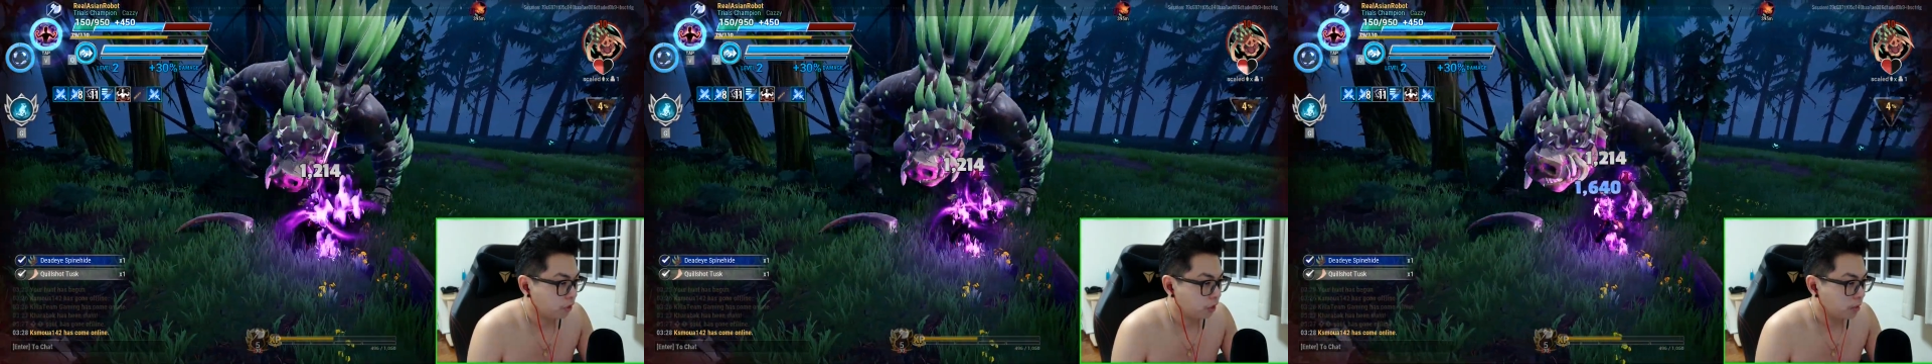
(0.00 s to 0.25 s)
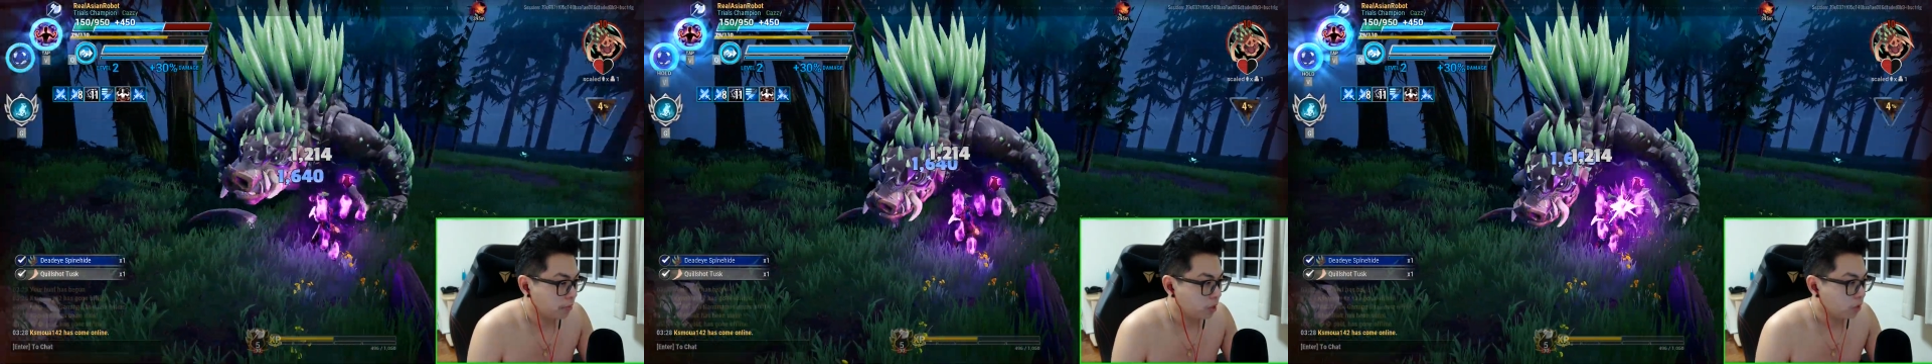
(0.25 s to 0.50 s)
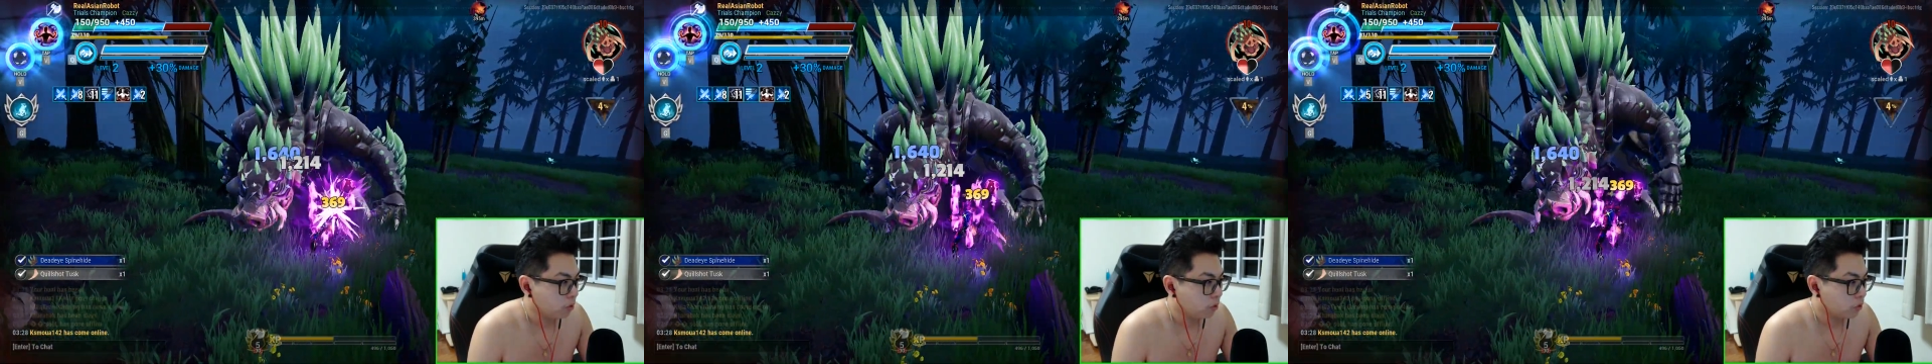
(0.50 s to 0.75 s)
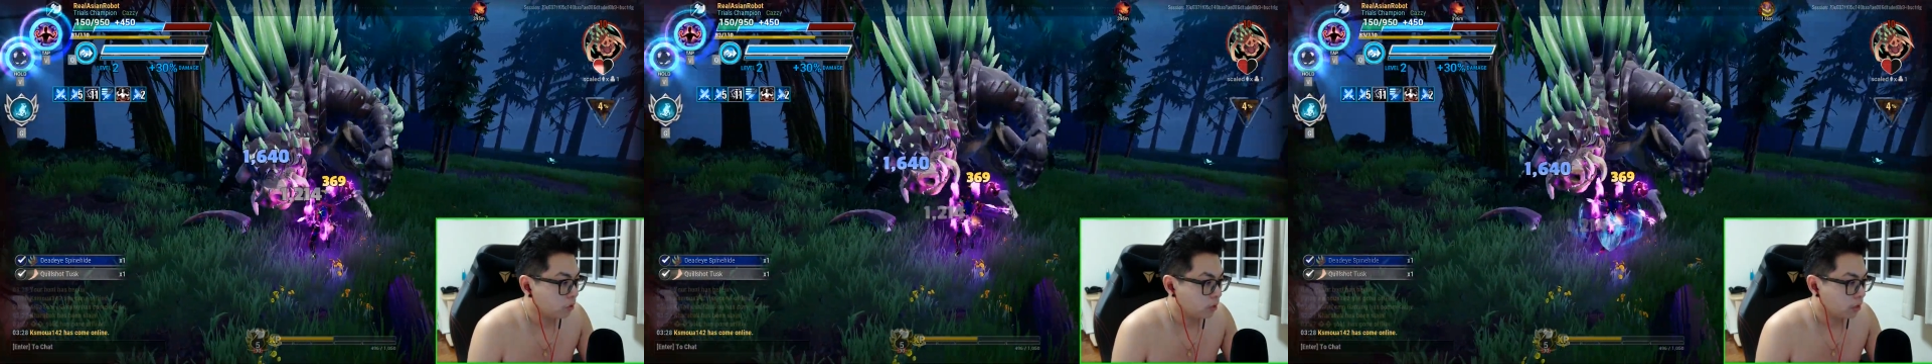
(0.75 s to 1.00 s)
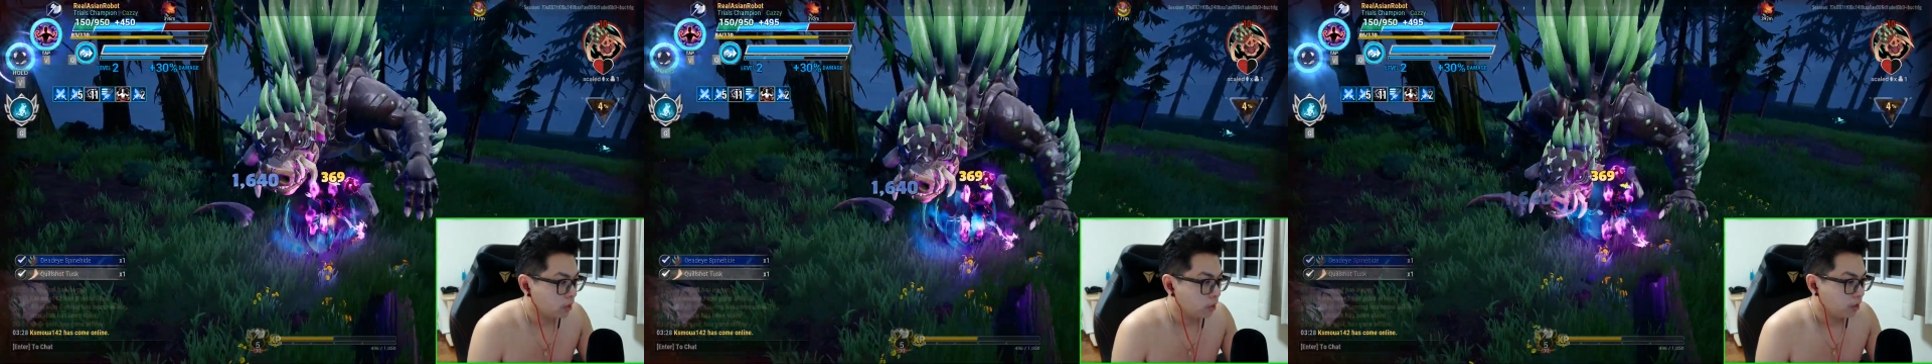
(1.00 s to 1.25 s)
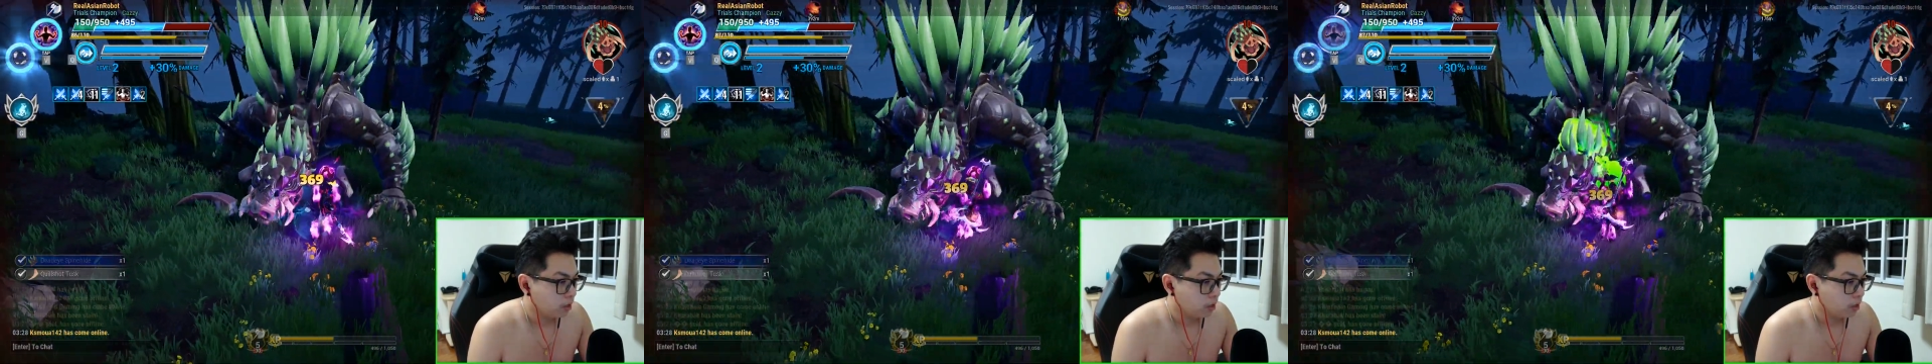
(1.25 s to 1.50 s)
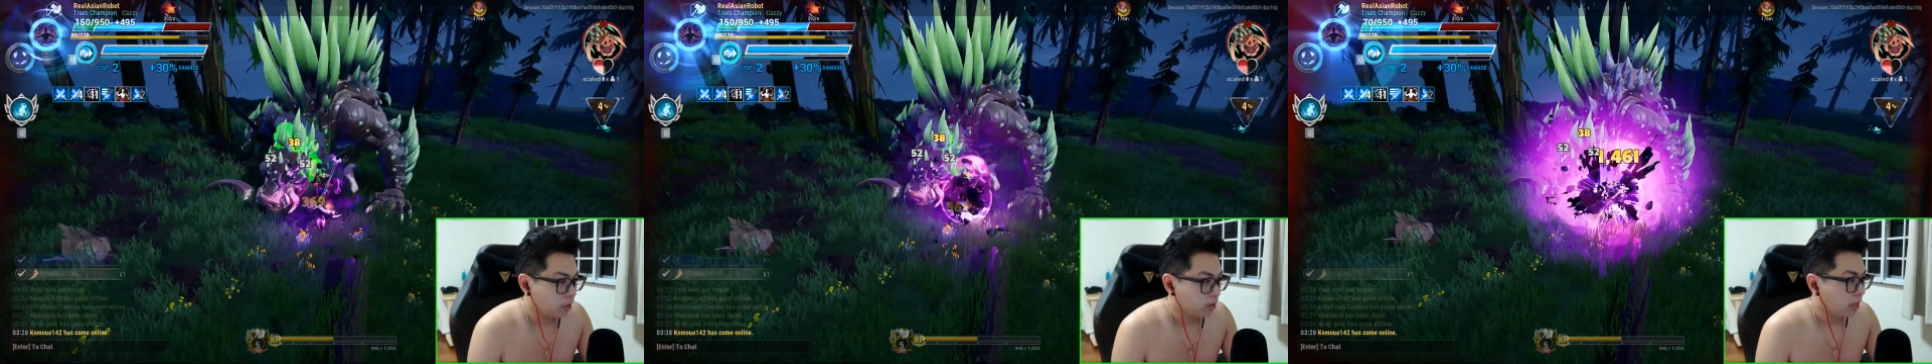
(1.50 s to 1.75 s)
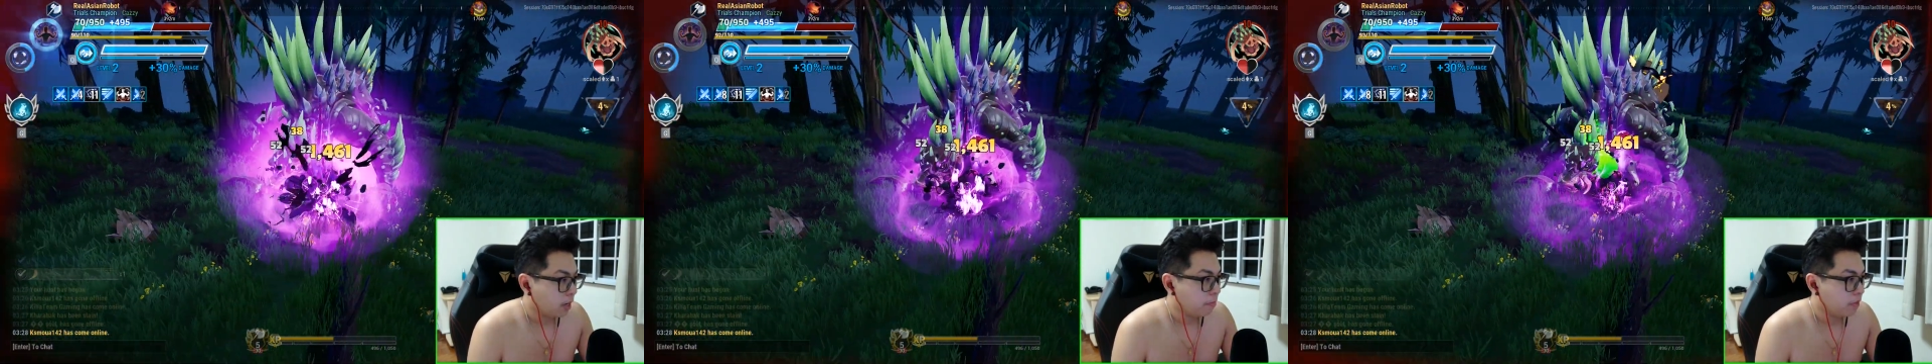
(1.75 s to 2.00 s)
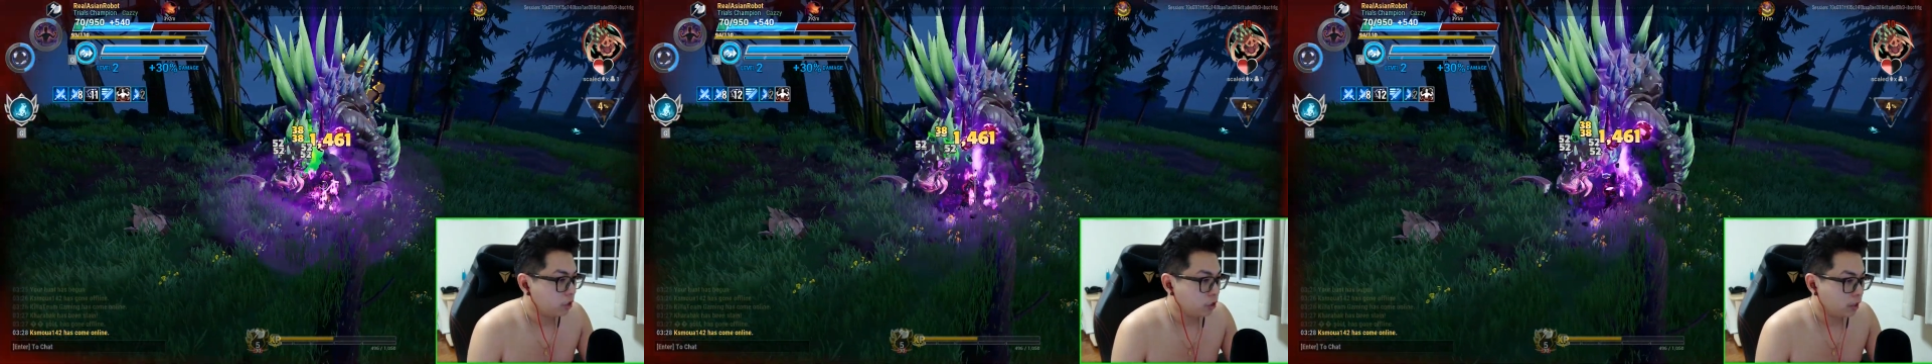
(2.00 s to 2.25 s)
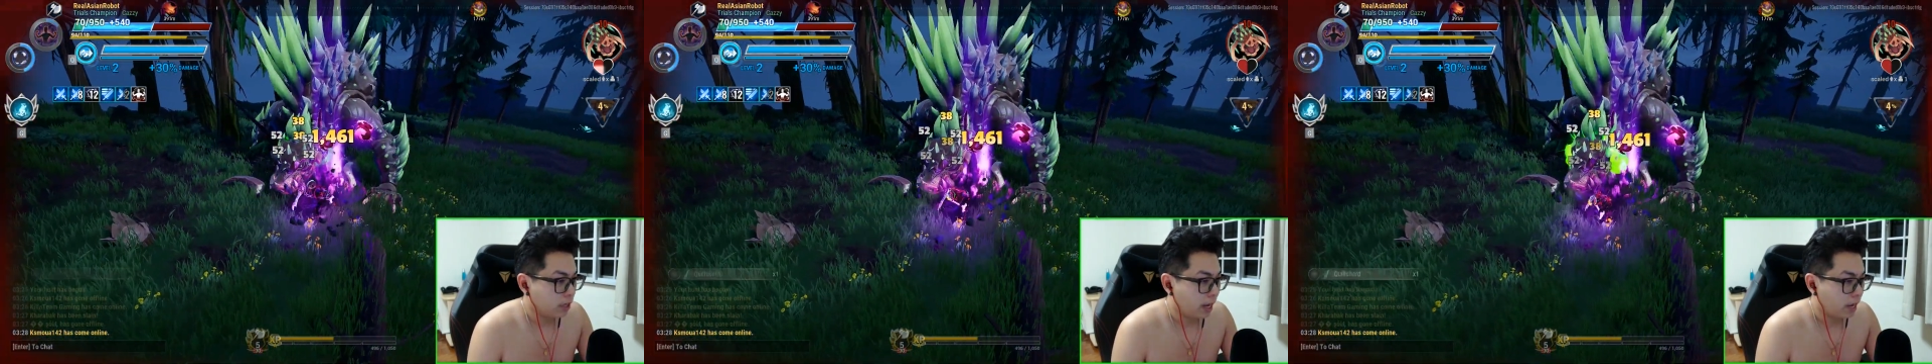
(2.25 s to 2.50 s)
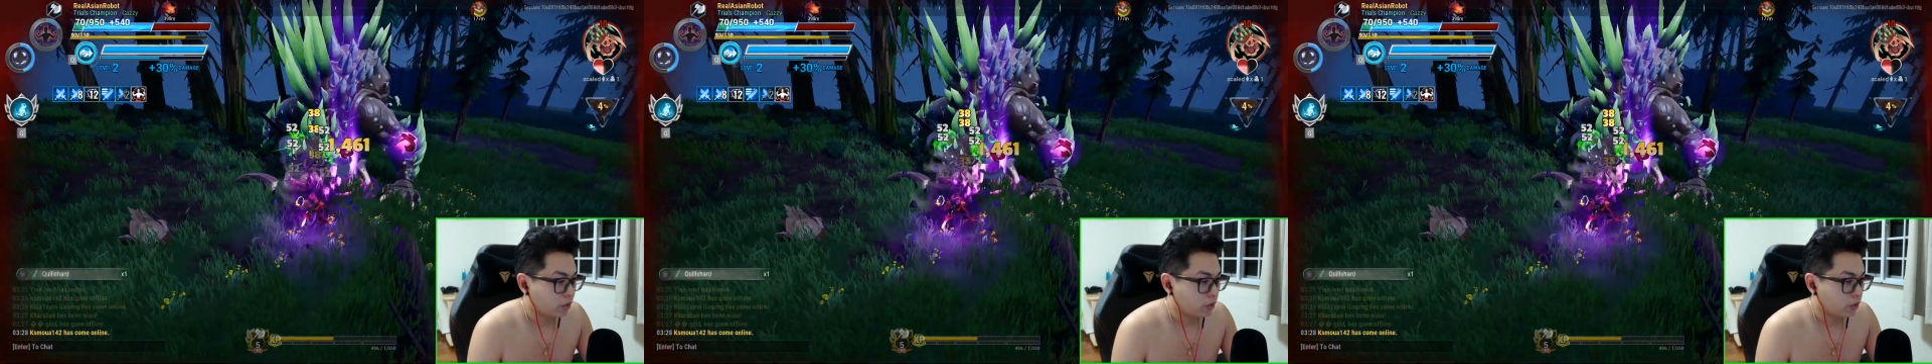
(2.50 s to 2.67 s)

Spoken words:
abuse. And make sure to cast your